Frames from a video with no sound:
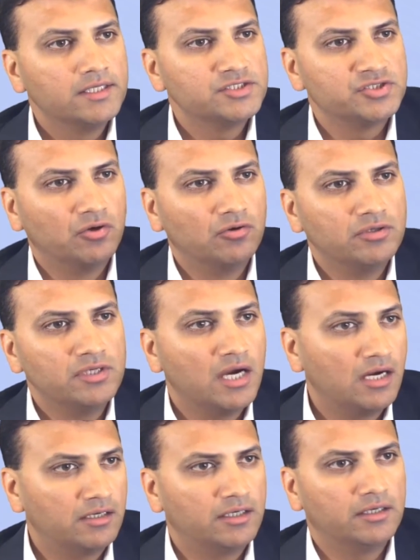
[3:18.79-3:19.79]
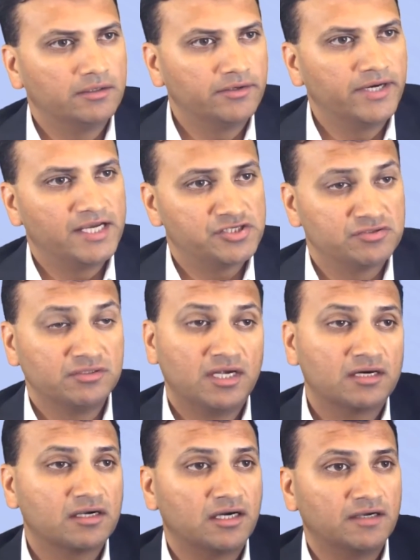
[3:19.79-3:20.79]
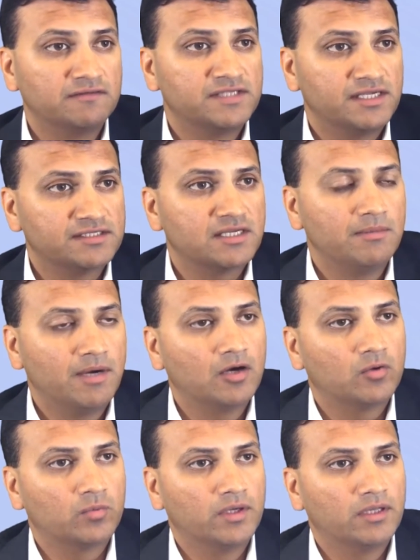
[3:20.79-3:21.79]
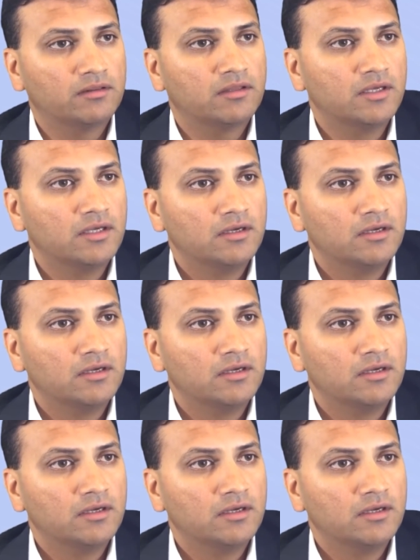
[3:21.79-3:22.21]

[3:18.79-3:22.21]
So NARA, the National Archives, has come out with